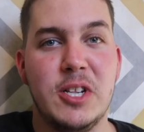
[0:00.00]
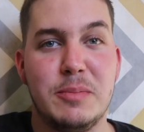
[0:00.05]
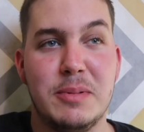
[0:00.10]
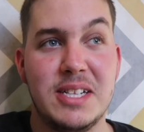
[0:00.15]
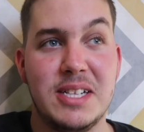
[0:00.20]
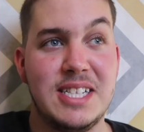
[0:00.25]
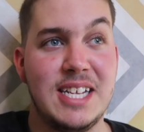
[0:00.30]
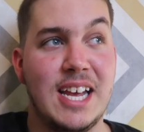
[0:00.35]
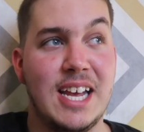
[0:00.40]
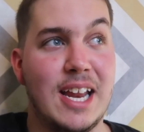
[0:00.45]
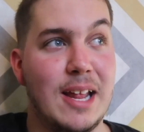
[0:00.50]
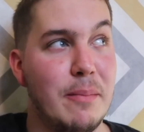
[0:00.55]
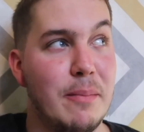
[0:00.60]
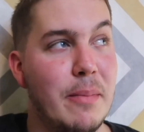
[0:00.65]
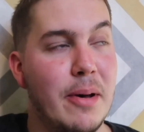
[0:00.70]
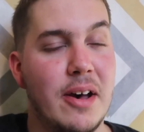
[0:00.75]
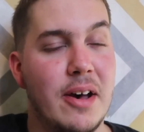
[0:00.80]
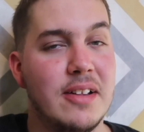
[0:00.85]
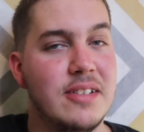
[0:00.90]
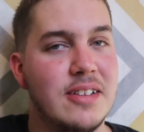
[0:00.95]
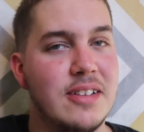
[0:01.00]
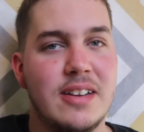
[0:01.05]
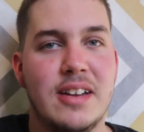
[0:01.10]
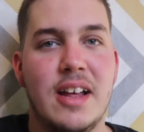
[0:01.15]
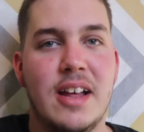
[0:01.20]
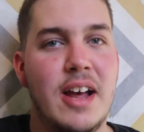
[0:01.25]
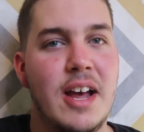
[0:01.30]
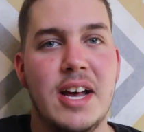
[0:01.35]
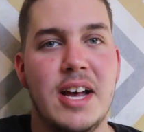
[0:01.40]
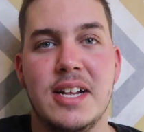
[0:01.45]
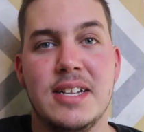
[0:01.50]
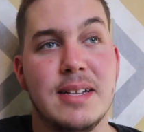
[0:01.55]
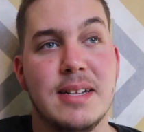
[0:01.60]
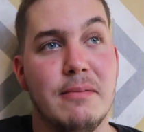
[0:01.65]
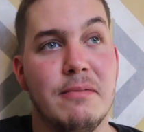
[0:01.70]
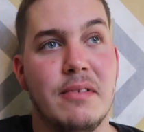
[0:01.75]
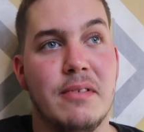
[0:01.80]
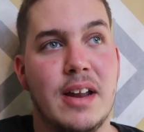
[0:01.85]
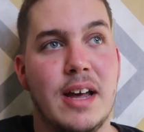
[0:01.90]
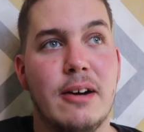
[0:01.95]
but seeing it in person,
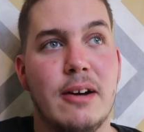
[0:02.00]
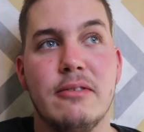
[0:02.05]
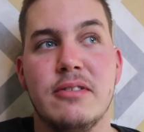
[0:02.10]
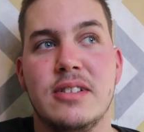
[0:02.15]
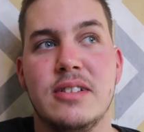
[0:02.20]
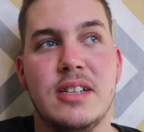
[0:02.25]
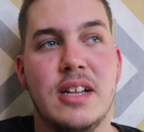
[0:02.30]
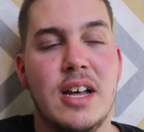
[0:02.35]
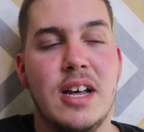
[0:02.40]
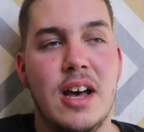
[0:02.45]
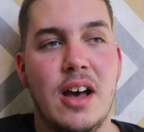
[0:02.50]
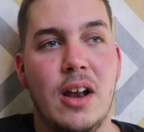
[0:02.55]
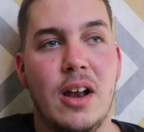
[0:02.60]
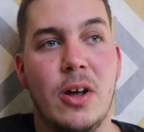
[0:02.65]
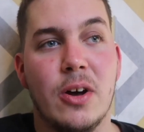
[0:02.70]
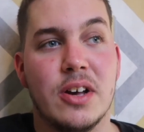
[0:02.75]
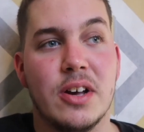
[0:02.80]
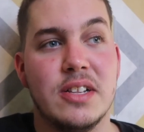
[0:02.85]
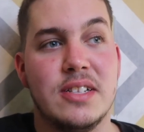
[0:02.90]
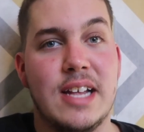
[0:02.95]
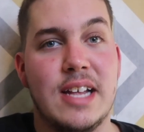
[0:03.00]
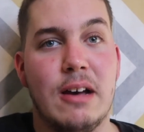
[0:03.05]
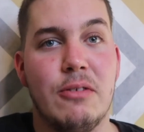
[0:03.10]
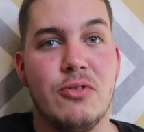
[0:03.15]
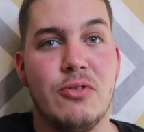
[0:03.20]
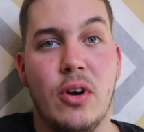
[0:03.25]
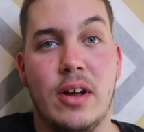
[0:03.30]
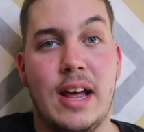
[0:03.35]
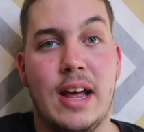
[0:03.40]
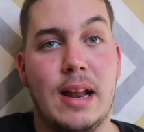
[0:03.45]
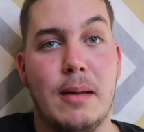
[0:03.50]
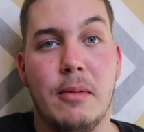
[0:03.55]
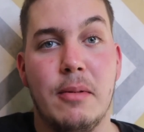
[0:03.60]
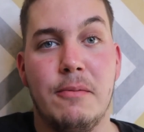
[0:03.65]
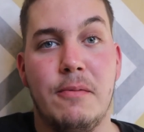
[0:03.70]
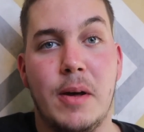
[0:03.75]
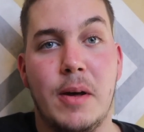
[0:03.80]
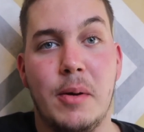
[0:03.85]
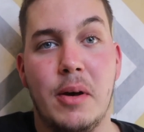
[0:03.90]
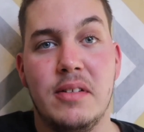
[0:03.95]
something else. Like I say, I'll try and add up the
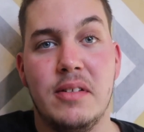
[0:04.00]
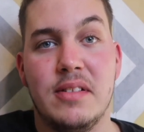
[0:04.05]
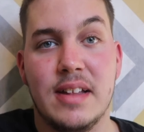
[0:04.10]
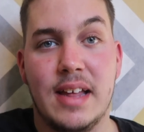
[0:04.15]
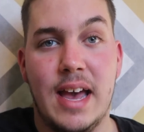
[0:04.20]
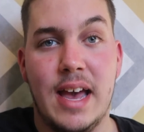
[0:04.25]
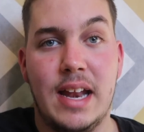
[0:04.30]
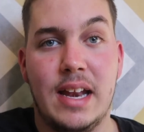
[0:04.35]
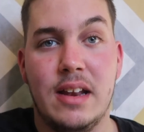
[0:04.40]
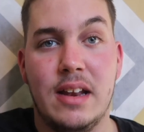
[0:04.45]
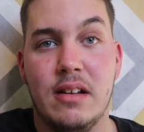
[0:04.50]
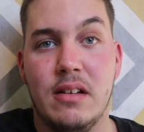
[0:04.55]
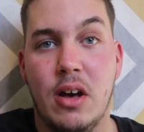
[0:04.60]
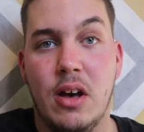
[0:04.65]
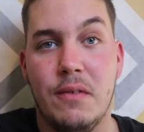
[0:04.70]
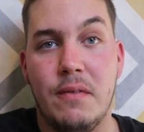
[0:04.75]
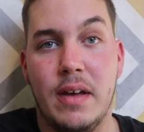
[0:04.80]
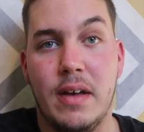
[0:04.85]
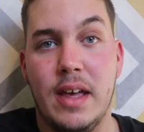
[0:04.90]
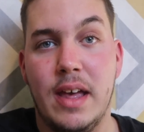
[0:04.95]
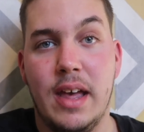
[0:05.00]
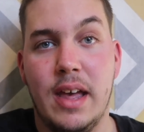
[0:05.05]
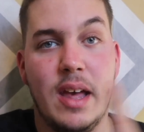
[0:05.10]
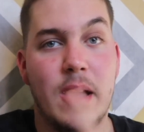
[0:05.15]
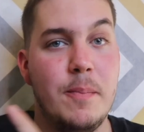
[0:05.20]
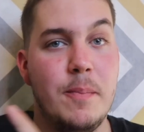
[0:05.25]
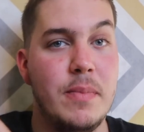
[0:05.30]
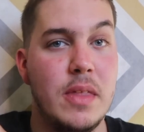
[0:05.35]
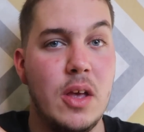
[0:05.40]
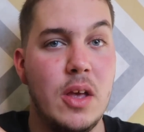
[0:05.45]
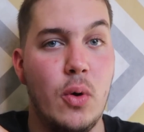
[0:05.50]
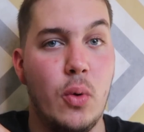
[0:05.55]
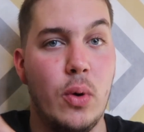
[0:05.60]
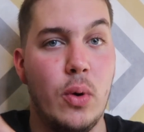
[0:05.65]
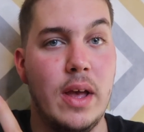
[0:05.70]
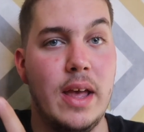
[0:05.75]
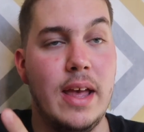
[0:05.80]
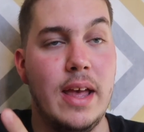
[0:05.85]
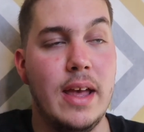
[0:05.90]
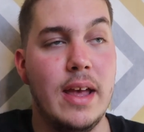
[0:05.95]
photos again, either here or
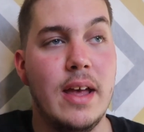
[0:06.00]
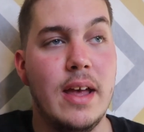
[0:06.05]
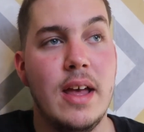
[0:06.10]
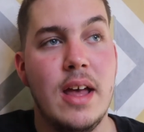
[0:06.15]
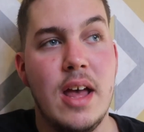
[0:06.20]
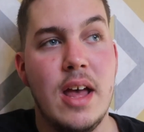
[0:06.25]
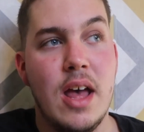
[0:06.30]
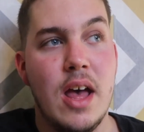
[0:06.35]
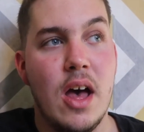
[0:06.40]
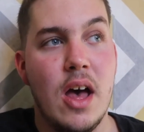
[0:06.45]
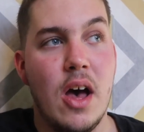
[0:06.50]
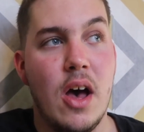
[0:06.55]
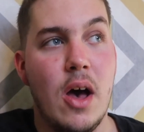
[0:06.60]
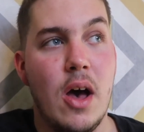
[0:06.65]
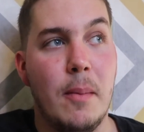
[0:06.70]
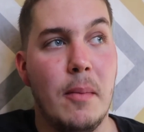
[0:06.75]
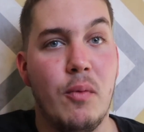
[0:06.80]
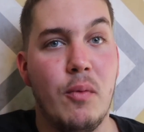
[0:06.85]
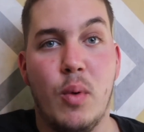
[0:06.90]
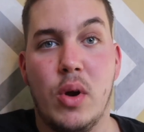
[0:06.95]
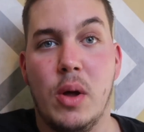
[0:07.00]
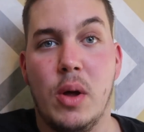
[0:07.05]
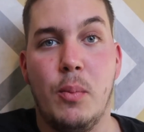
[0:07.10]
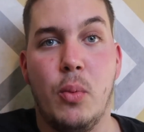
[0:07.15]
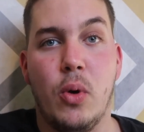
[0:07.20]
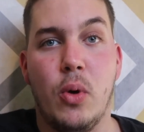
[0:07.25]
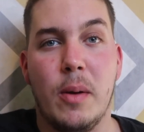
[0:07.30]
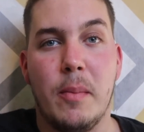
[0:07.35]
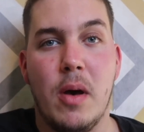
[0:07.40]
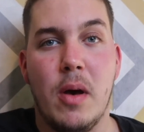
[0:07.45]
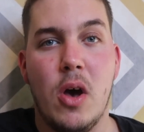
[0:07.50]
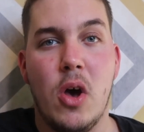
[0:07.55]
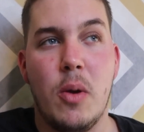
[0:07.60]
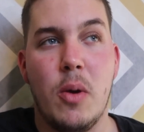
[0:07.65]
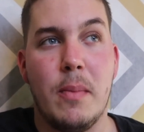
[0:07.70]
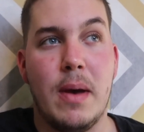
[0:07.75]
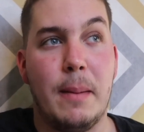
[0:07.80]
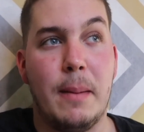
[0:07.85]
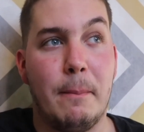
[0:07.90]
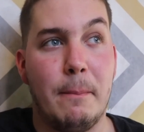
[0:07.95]
here, of when I brought him home,
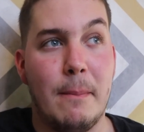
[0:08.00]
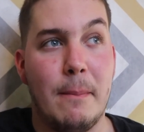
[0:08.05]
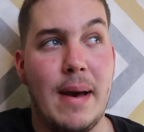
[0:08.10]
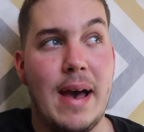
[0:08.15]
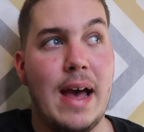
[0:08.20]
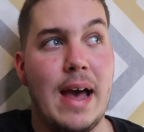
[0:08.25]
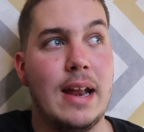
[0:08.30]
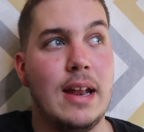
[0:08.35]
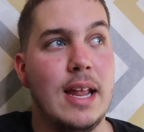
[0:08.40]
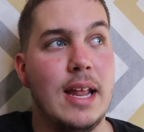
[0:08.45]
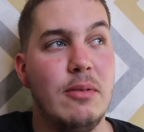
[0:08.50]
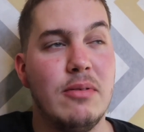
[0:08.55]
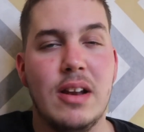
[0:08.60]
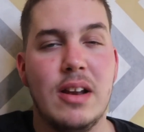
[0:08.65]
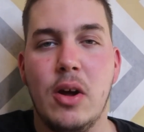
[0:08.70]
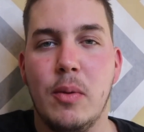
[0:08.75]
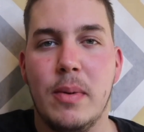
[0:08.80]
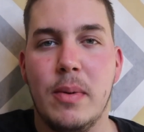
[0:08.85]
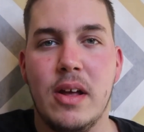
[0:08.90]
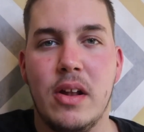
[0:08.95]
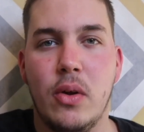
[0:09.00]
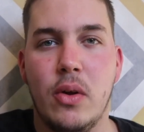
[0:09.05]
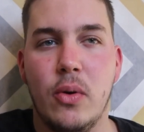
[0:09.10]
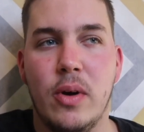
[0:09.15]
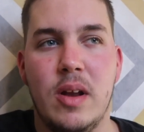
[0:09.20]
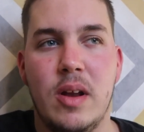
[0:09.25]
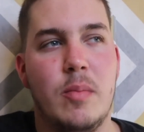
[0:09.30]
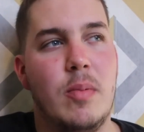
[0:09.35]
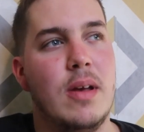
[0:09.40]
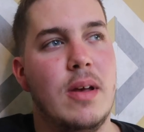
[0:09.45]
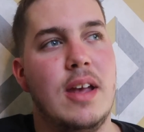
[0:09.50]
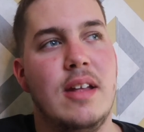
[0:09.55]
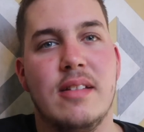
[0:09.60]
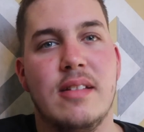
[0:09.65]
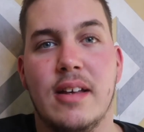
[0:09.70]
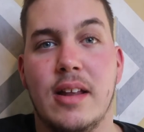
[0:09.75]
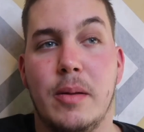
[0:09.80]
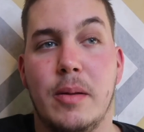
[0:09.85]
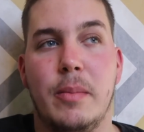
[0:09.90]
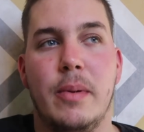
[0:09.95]
and man, he was a little bit annoyed, but he's
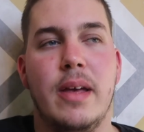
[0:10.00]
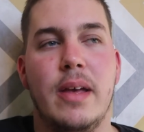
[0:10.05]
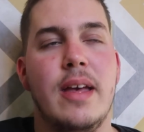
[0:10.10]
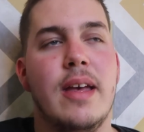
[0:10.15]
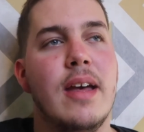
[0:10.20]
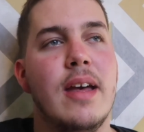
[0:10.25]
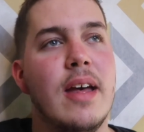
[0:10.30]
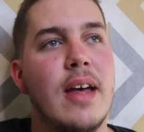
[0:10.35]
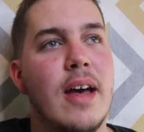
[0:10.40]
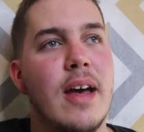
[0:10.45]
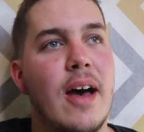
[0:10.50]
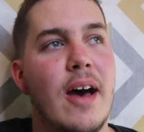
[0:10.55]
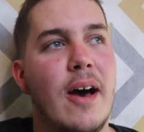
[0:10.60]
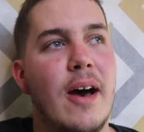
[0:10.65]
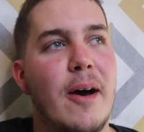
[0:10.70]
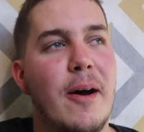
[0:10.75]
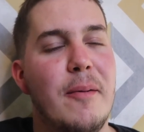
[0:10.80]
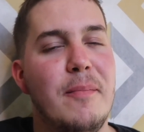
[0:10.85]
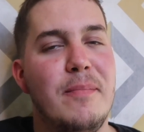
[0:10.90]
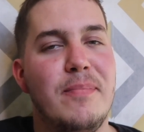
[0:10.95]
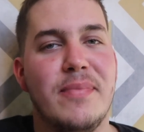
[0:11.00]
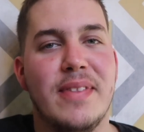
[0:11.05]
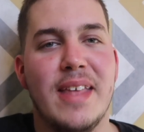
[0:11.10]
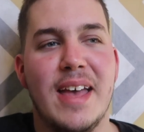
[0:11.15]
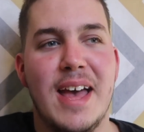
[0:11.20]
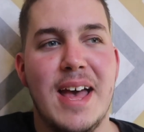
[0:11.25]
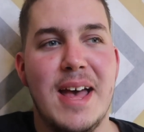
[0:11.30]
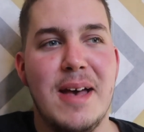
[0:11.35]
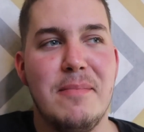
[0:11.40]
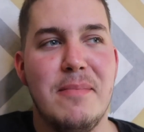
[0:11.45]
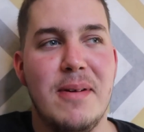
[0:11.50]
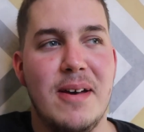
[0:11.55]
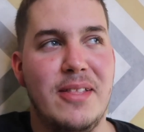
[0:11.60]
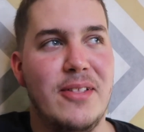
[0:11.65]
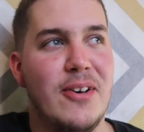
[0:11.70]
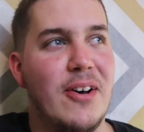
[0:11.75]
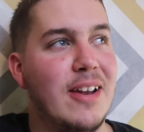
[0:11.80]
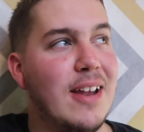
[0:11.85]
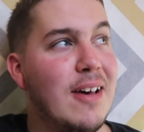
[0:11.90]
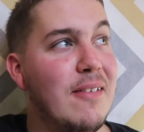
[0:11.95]
going to be, but
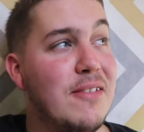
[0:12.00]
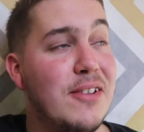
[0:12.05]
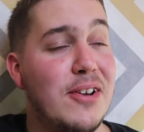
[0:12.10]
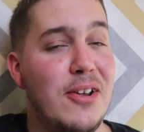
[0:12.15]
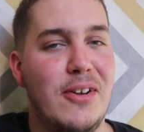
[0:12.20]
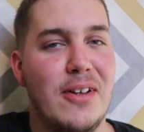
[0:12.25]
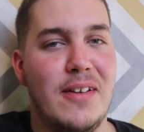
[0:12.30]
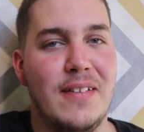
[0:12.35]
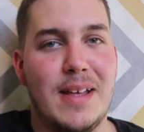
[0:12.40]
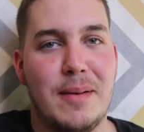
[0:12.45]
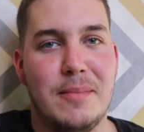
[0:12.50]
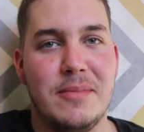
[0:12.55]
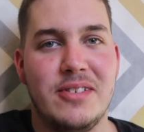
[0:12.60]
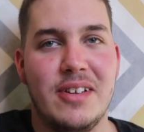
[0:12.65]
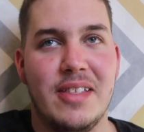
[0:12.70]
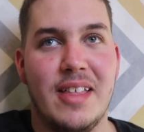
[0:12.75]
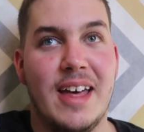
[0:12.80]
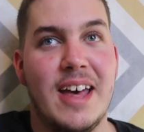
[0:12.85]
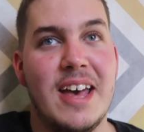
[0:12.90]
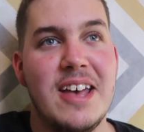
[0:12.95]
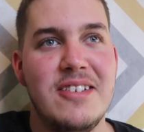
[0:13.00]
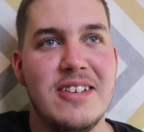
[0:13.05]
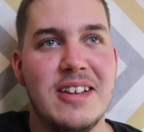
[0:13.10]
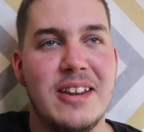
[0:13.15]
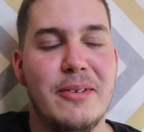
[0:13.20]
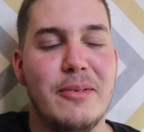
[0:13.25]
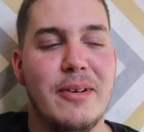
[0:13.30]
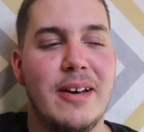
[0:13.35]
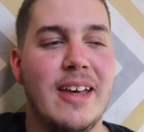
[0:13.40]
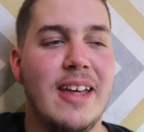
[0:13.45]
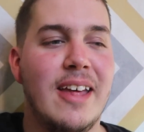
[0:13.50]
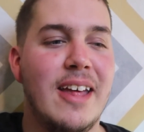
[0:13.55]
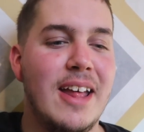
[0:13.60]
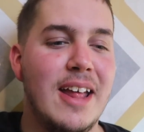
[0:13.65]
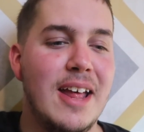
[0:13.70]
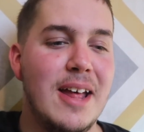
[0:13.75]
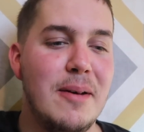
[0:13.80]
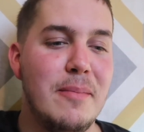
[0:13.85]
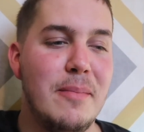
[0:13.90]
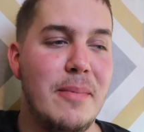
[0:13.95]
not enough to do no damage at that age anyway.
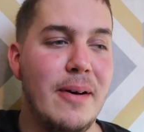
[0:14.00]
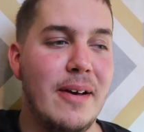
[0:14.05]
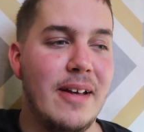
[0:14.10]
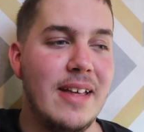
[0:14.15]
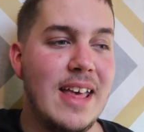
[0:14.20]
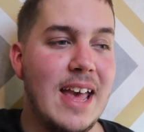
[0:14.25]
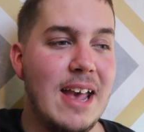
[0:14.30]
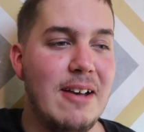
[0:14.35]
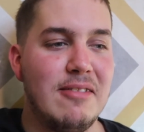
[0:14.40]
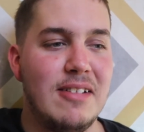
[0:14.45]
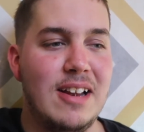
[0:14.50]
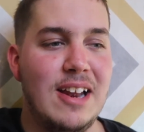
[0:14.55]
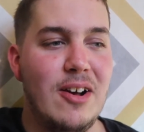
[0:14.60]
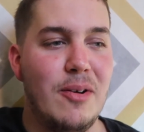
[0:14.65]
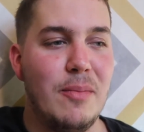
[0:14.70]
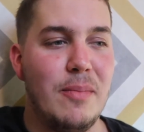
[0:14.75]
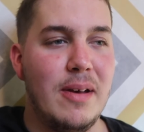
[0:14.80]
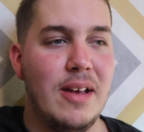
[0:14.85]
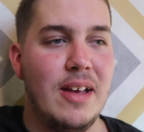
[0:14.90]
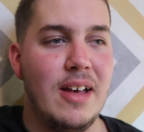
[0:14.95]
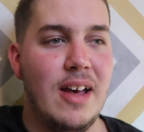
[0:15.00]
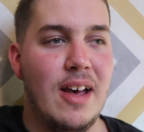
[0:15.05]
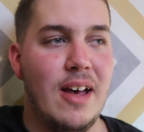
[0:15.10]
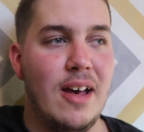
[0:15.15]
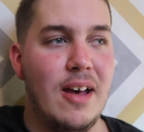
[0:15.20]
But yeah, he was a little bit,